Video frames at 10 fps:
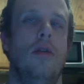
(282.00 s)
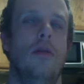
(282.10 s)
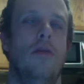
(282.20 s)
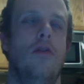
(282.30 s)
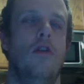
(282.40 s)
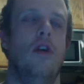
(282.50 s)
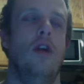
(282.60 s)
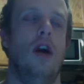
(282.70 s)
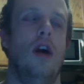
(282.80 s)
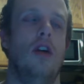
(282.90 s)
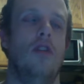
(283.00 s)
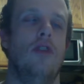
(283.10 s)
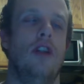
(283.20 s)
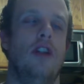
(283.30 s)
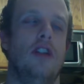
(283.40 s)
Before uh,
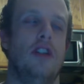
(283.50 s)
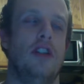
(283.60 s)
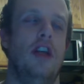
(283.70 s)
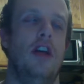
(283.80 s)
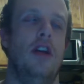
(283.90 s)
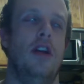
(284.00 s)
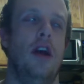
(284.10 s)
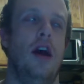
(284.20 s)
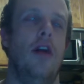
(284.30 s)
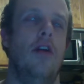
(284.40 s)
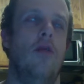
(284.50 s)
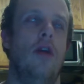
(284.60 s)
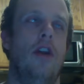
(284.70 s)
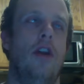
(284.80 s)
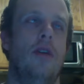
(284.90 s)
twenty sixteen, I don't know
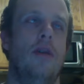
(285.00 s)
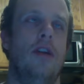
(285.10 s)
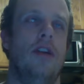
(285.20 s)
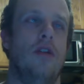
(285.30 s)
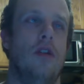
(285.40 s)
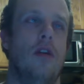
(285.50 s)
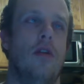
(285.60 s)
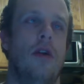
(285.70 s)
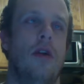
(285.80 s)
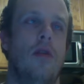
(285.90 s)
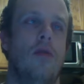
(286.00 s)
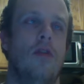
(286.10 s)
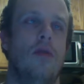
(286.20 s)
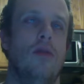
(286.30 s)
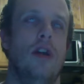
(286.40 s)
when U E B started around the
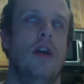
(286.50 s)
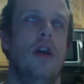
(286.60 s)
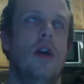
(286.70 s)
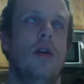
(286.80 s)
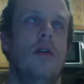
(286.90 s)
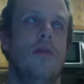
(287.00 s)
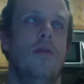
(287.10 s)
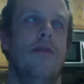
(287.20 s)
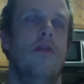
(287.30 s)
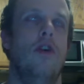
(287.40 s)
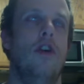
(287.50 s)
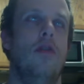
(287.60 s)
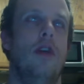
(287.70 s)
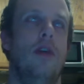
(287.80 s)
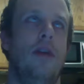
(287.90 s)
world, but before
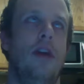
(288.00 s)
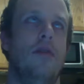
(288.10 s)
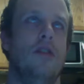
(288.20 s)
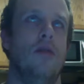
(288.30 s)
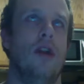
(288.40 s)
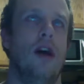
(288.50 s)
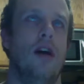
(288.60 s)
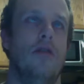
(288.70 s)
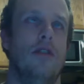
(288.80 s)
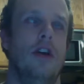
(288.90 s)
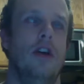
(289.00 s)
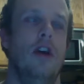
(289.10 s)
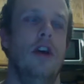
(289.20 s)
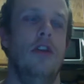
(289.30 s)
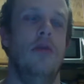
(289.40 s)
U E B was around,
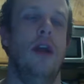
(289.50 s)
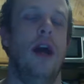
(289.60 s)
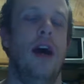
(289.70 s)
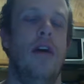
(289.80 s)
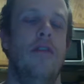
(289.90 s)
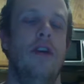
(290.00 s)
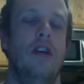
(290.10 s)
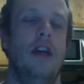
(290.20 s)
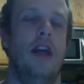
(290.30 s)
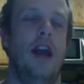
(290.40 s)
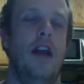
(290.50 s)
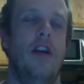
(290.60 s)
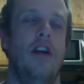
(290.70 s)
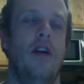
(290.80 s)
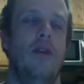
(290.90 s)
you would have
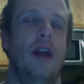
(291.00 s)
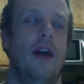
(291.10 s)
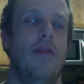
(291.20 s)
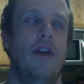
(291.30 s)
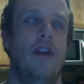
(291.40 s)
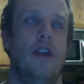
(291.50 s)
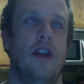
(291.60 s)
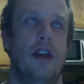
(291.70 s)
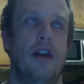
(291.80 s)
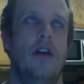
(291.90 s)
Canada would have their thing.